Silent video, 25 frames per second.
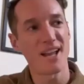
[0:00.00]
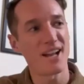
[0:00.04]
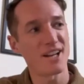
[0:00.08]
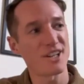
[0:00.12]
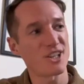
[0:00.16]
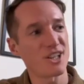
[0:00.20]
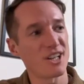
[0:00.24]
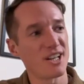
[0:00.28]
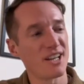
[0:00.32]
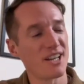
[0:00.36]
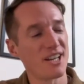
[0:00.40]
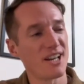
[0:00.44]

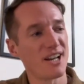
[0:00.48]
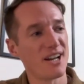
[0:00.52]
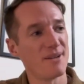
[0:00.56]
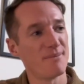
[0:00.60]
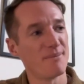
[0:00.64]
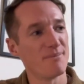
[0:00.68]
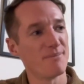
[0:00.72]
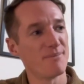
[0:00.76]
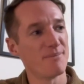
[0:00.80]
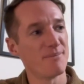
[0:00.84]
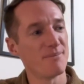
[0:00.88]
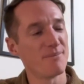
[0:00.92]
actually
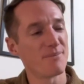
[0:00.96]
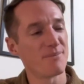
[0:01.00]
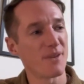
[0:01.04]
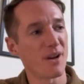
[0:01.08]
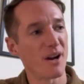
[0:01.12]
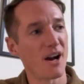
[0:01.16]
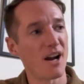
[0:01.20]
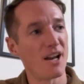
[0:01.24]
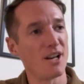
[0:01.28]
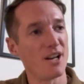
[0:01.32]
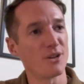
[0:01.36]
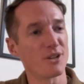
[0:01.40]

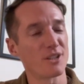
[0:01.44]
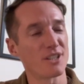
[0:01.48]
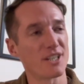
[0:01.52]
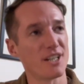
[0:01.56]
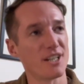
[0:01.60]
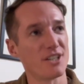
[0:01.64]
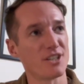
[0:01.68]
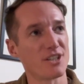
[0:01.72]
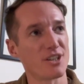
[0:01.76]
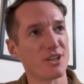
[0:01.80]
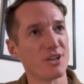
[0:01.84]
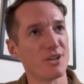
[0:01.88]
I looked
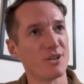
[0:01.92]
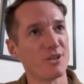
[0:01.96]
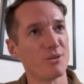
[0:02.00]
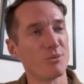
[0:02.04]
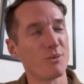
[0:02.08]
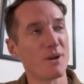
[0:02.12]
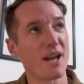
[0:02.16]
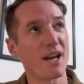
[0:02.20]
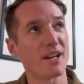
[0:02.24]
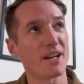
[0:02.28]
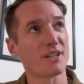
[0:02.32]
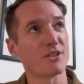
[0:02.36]
into,
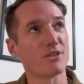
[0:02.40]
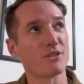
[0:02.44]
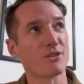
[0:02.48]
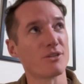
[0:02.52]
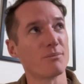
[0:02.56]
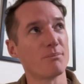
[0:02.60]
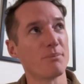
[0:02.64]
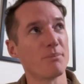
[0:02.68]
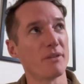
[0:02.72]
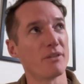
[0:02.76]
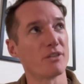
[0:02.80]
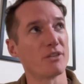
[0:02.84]
we had a
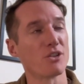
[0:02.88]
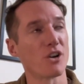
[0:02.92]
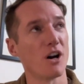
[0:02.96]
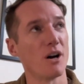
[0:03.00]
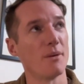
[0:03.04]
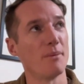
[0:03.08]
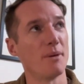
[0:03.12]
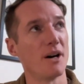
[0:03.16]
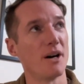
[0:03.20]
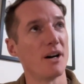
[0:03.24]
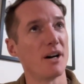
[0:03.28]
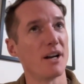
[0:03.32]
bit of a
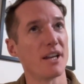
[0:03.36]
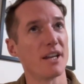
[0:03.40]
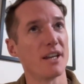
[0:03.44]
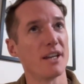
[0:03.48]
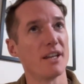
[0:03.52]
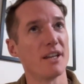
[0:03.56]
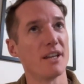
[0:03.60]
drama